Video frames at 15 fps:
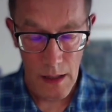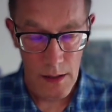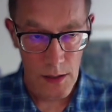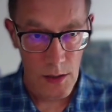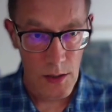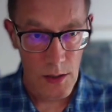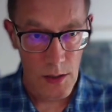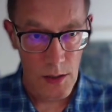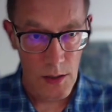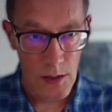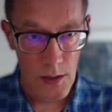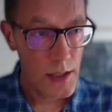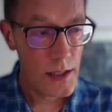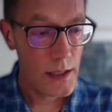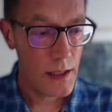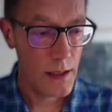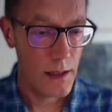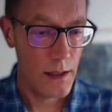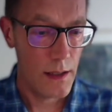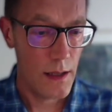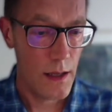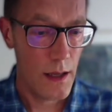So the study
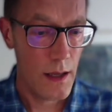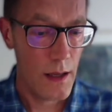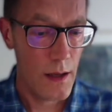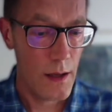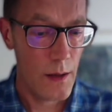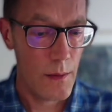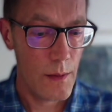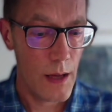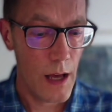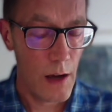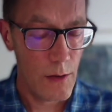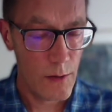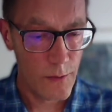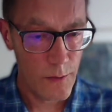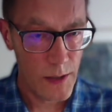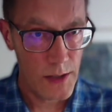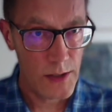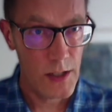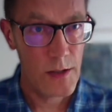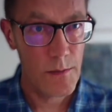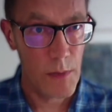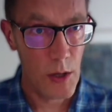out of which
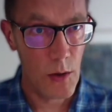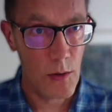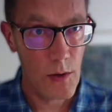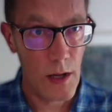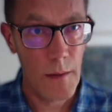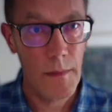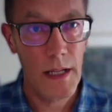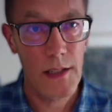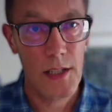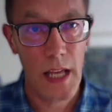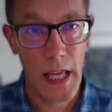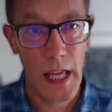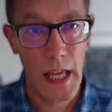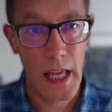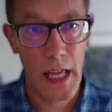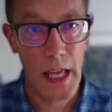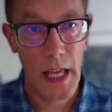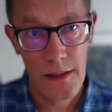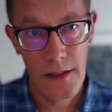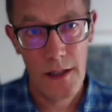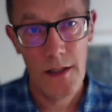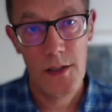this model column has ended,
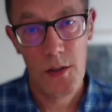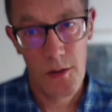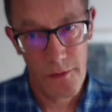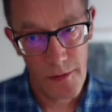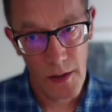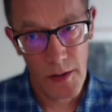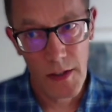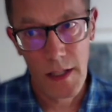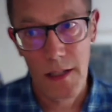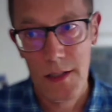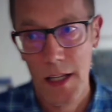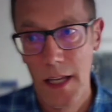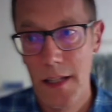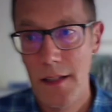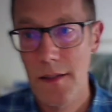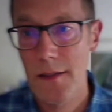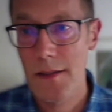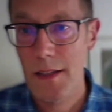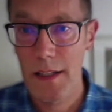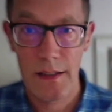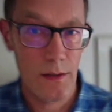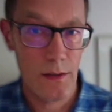so the funding has ended,
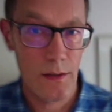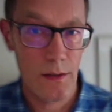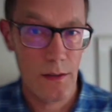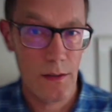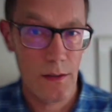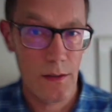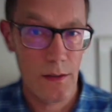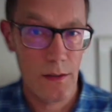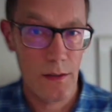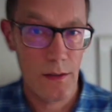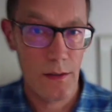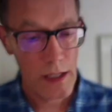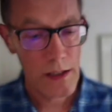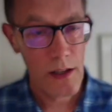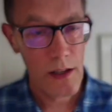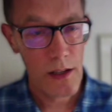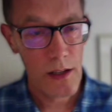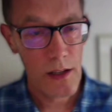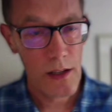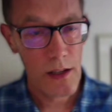and we did all the